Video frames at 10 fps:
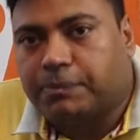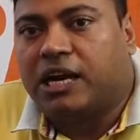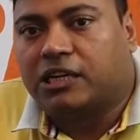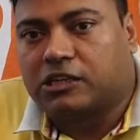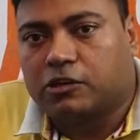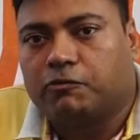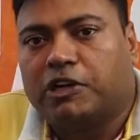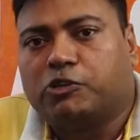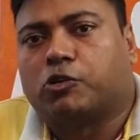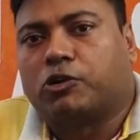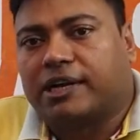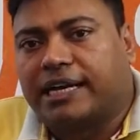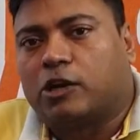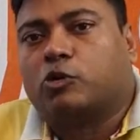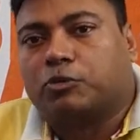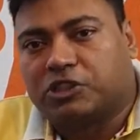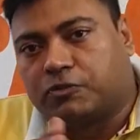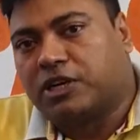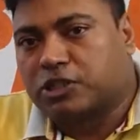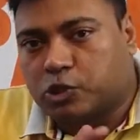part, what you're going to get out of this
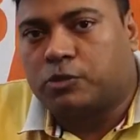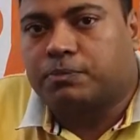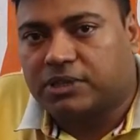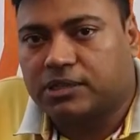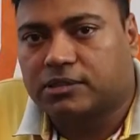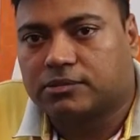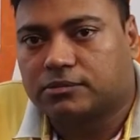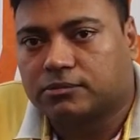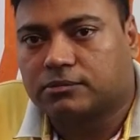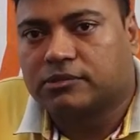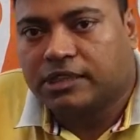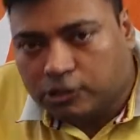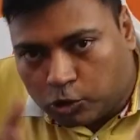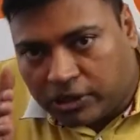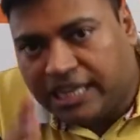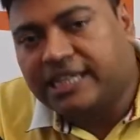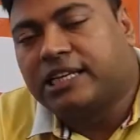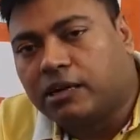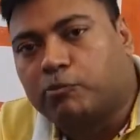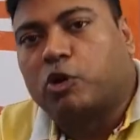workshop? So here is
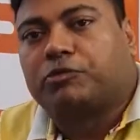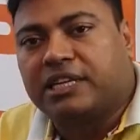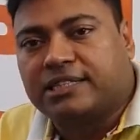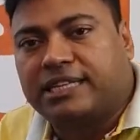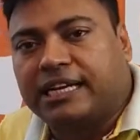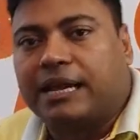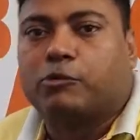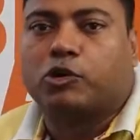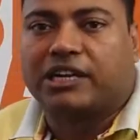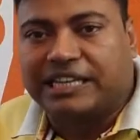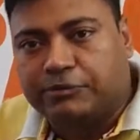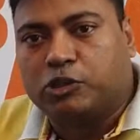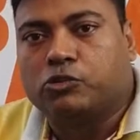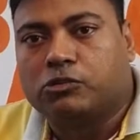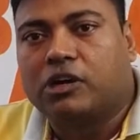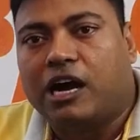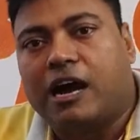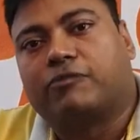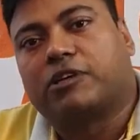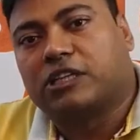a number of things that I'm going to give you
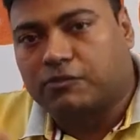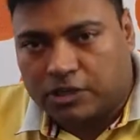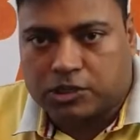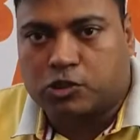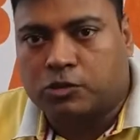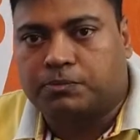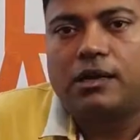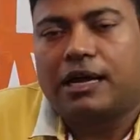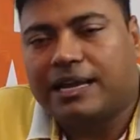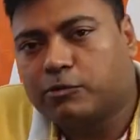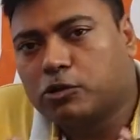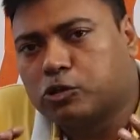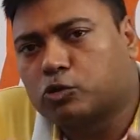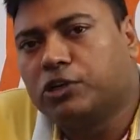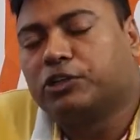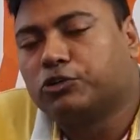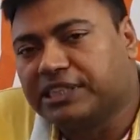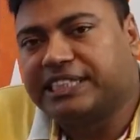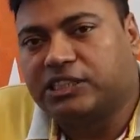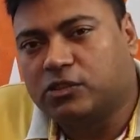after the workshop. I'm also going to
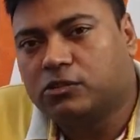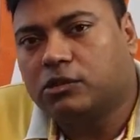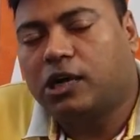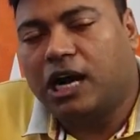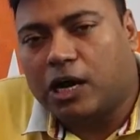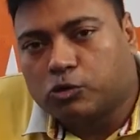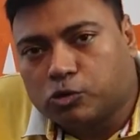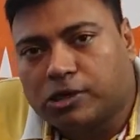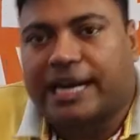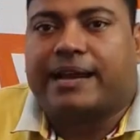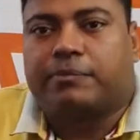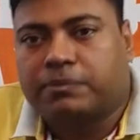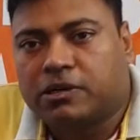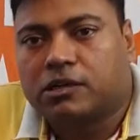teach you how to grab